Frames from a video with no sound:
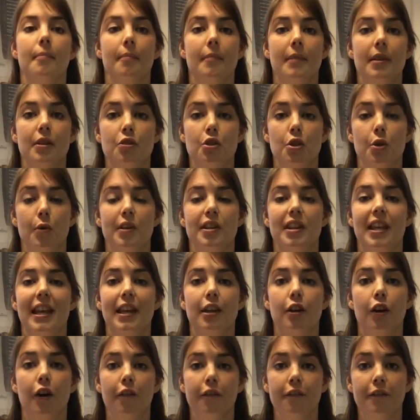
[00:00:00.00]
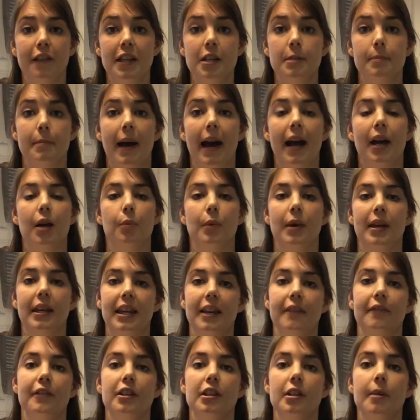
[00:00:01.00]
ensuring that in our feedback we're
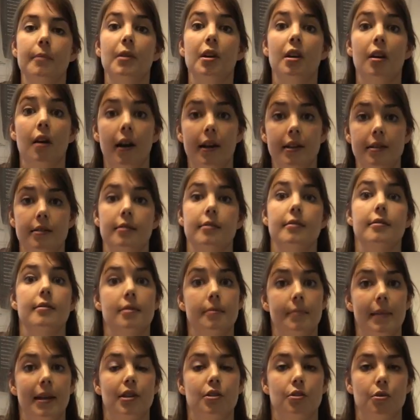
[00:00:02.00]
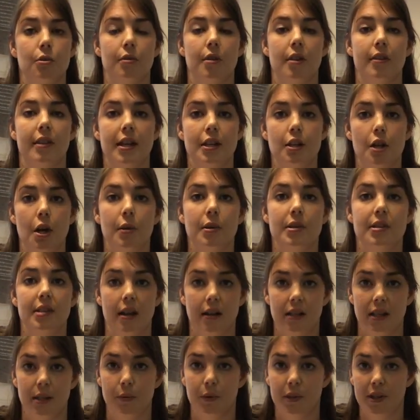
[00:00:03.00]
giving them the guidance to make sure that they know
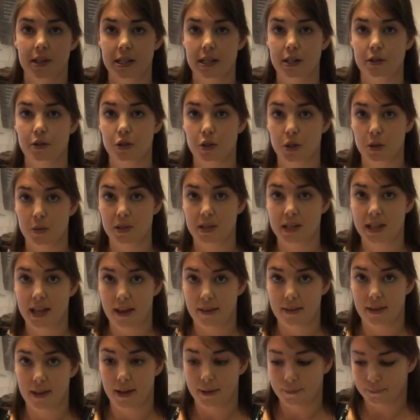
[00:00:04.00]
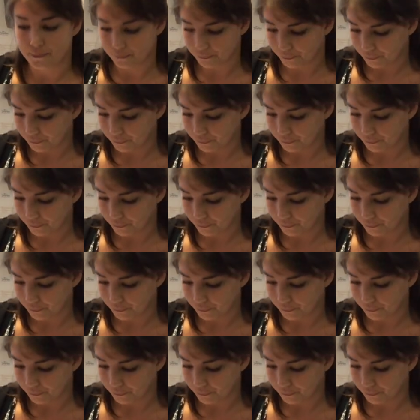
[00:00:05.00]
exactly what they need to do to get there.